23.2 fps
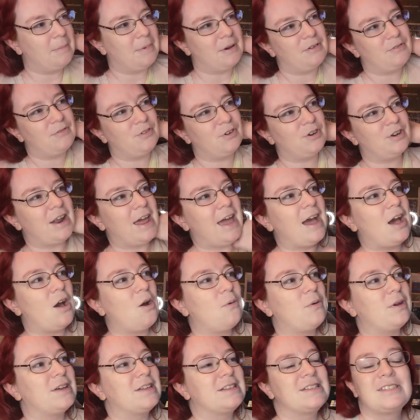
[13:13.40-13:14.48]
but for
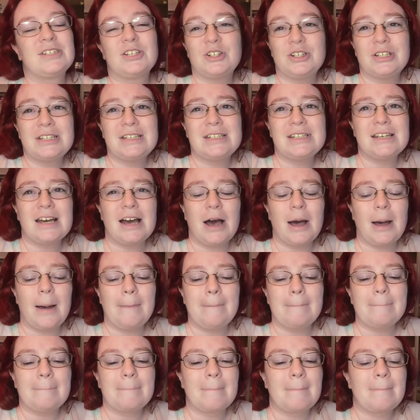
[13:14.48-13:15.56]
now, it's good.
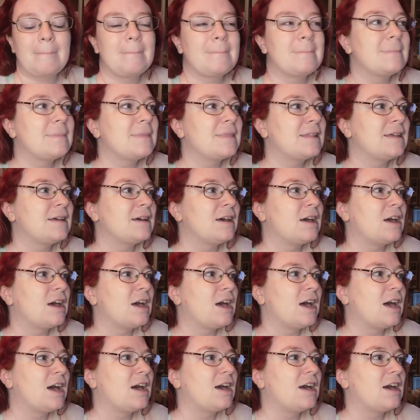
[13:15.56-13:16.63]

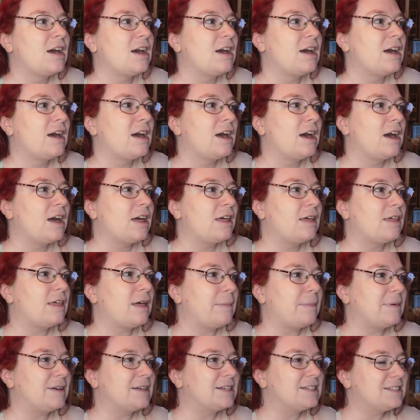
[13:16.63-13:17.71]

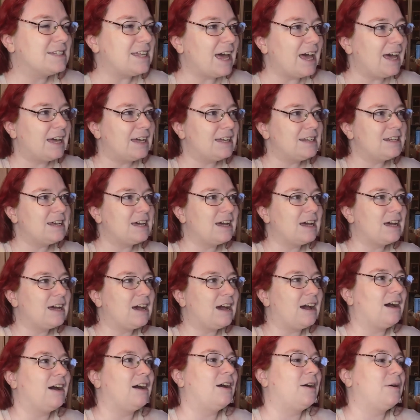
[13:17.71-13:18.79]
That being said,
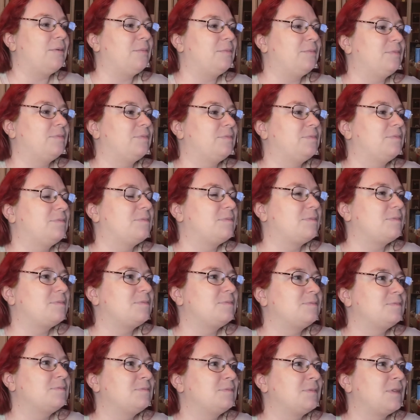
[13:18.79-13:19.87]

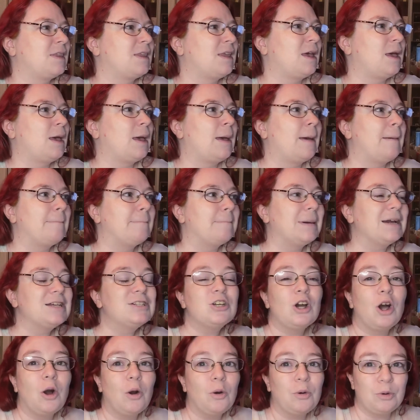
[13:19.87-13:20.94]
my
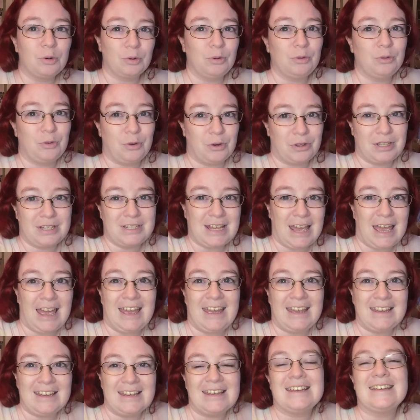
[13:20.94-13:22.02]
total for the
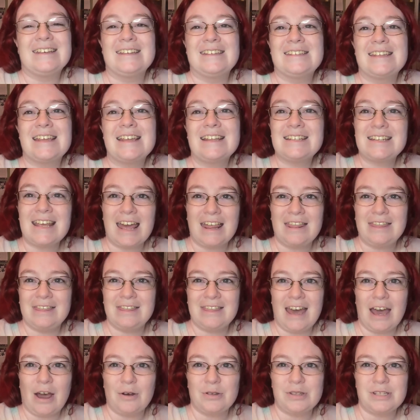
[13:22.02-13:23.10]
day is
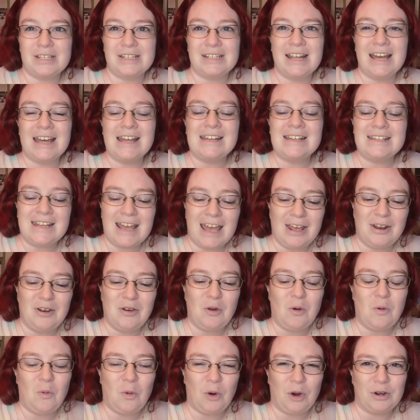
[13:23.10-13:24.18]

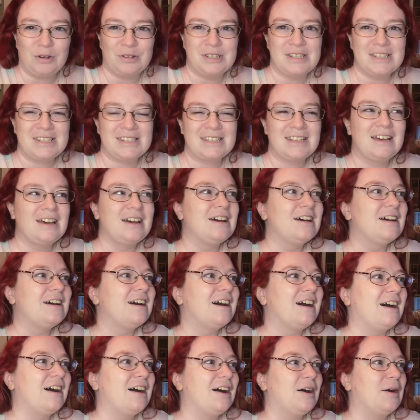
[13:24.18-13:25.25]
10,010 words,
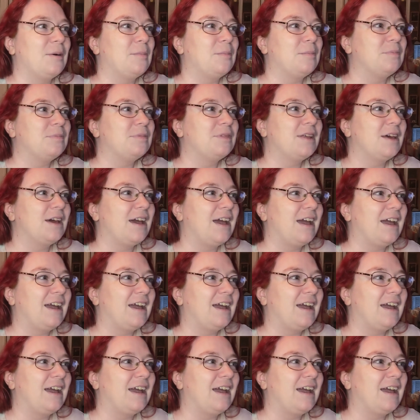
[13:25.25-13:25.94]
and